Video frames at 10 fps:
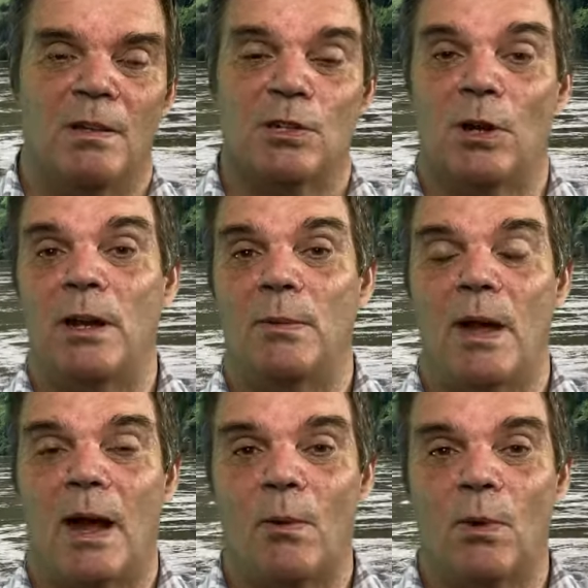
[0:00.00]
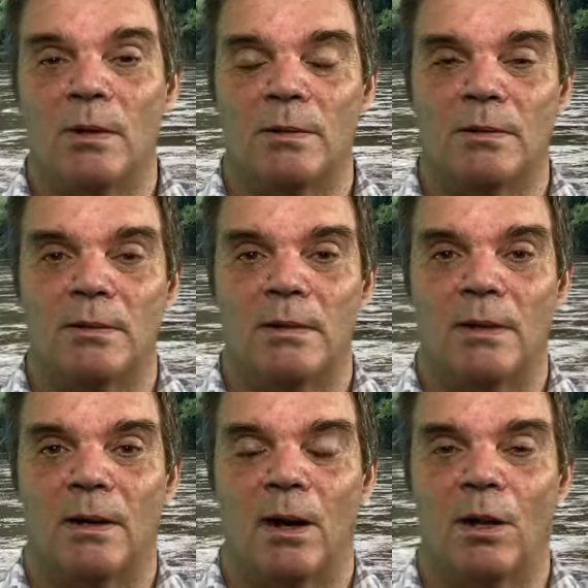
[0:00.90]
So anyway, our
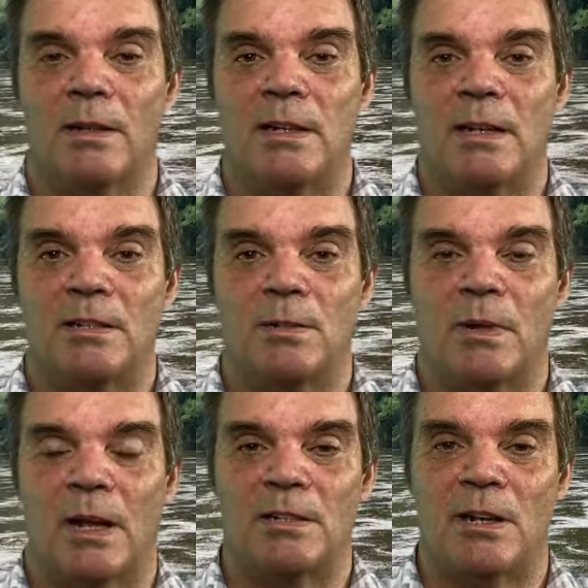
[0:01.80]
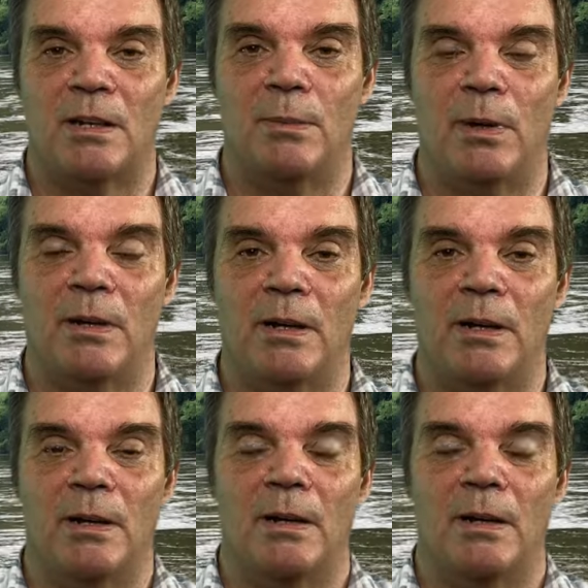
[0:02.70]
holiday to Canchanterbury,